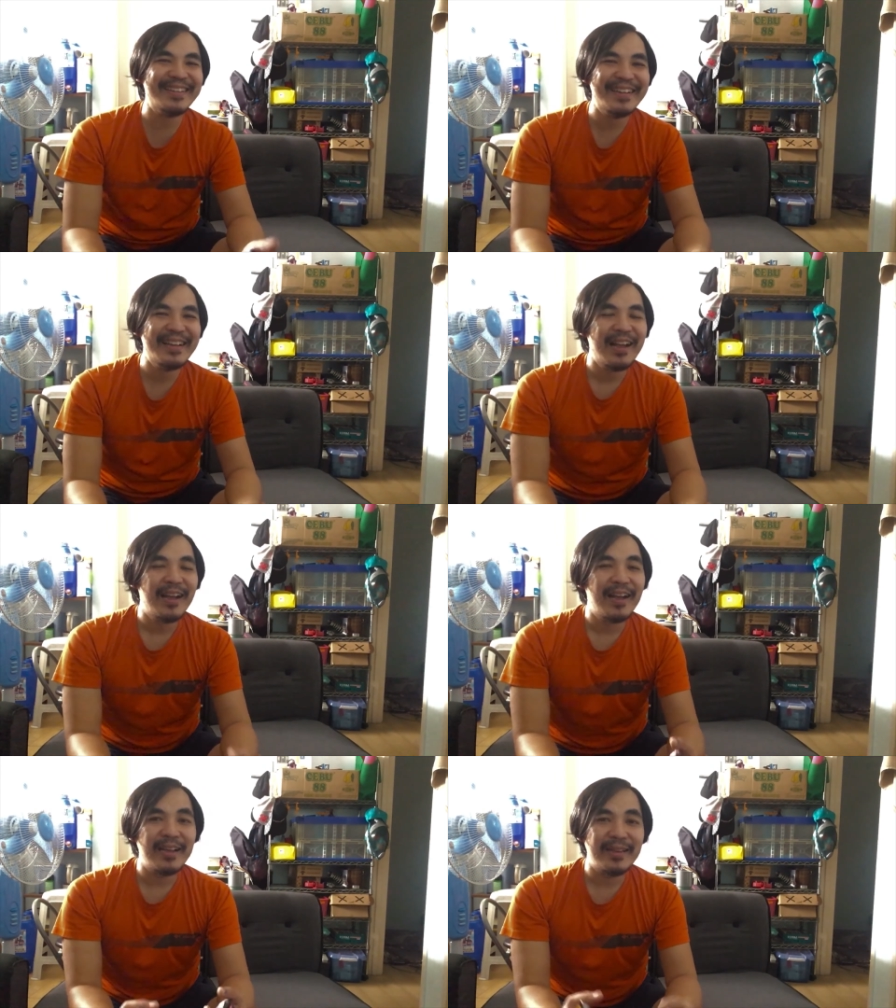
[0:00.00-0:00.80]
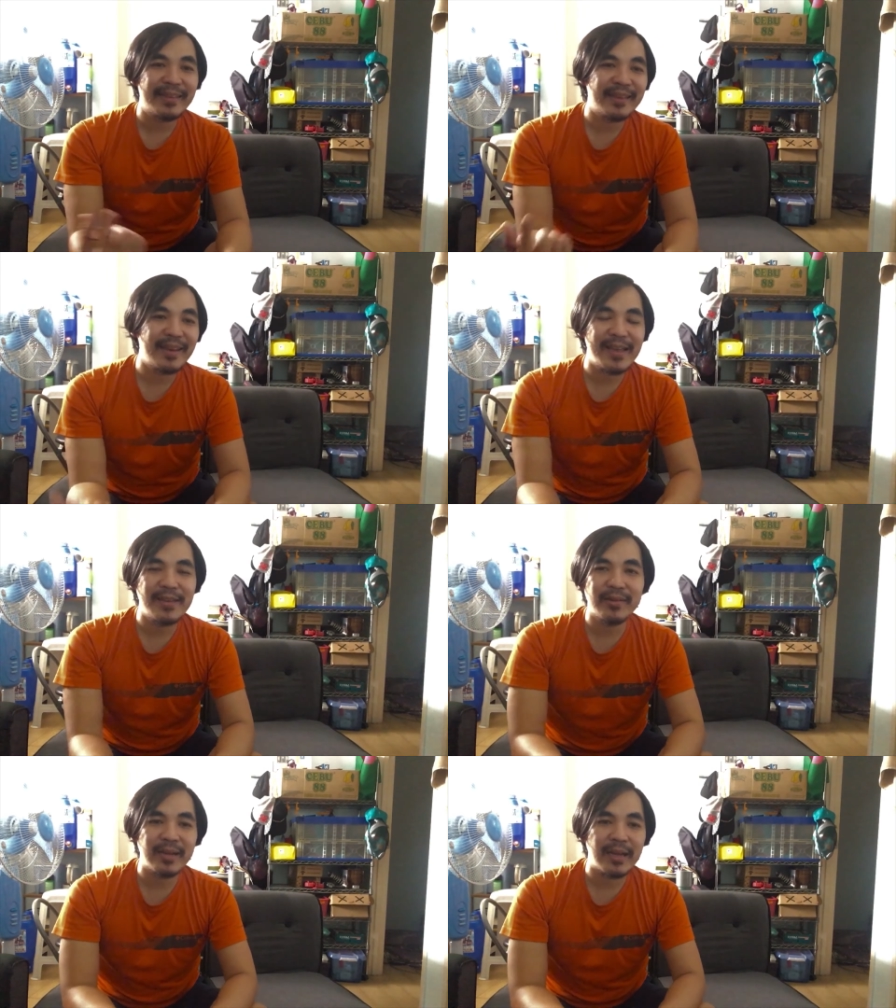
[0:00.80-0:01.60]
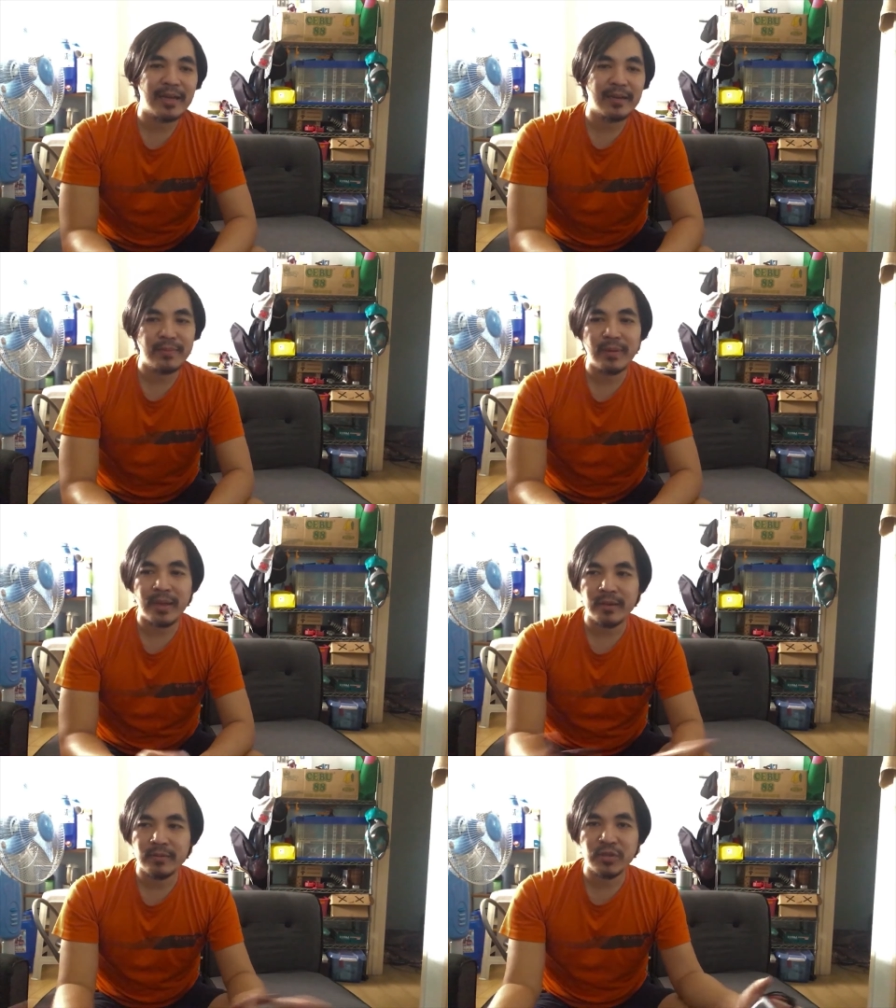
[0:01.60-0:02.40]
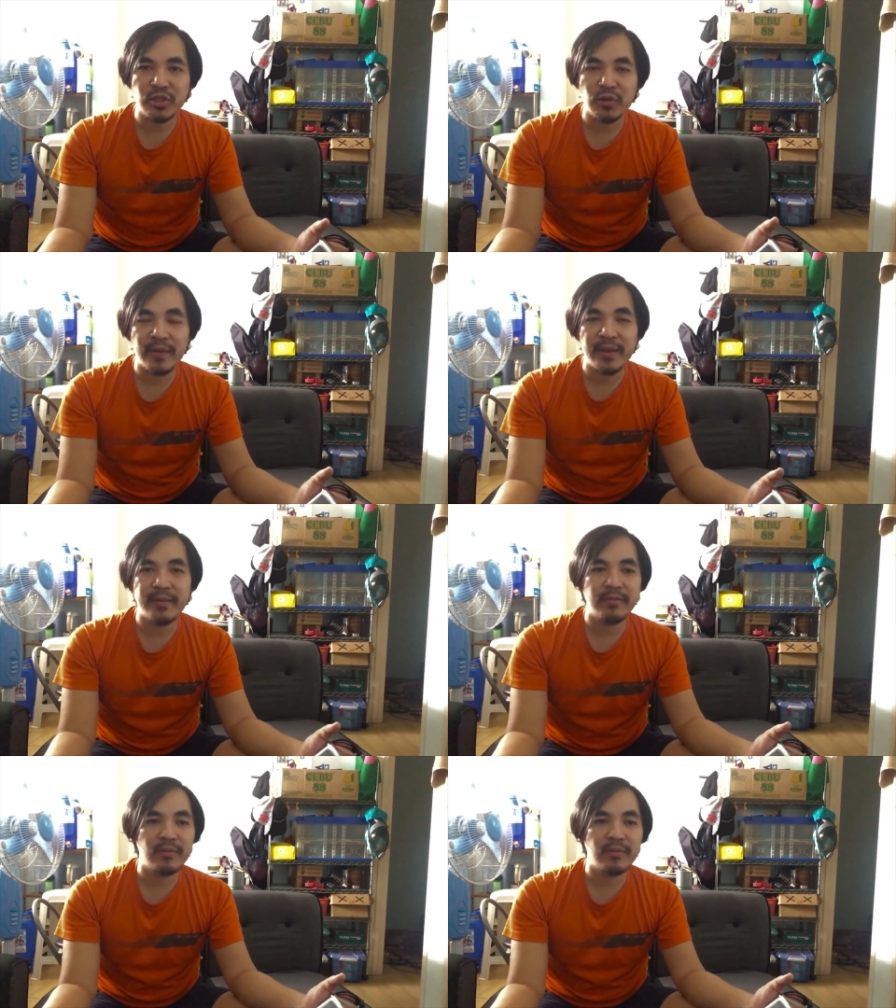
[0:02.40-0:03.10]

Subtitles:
Lendl Layug, Joven,